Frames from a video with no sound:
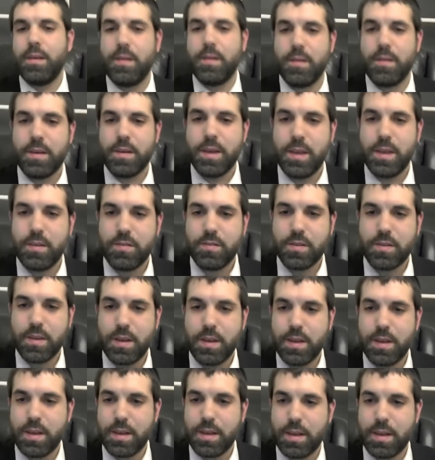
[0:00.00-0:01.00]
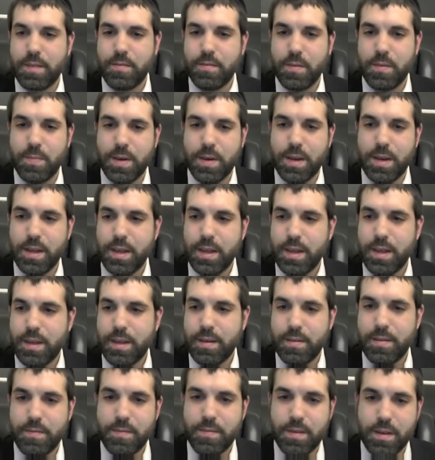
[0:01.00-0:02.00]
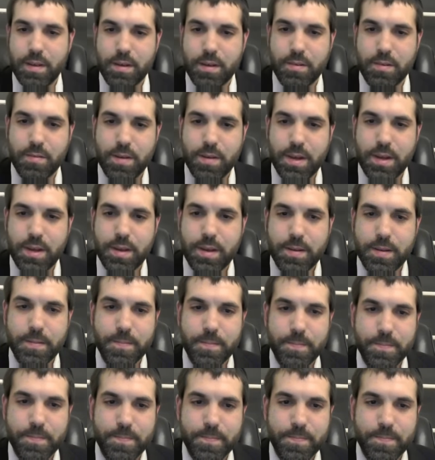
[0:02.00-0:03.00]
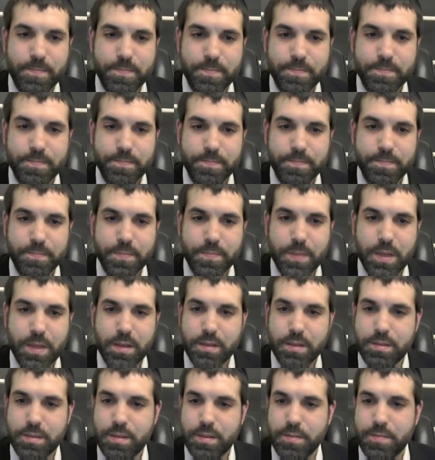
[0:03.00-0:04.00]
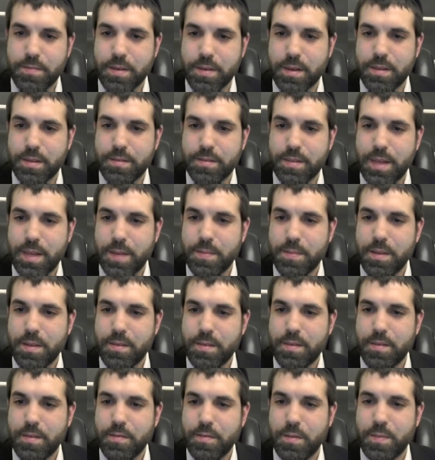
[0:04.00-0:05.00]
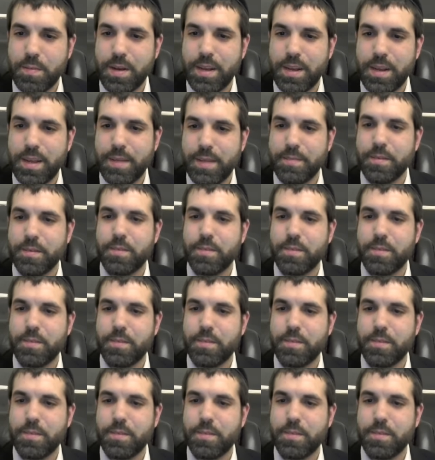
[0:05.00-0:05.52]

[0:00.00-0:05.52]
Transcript: Okay, everybody have a great, let's see if I could stop this, everybody have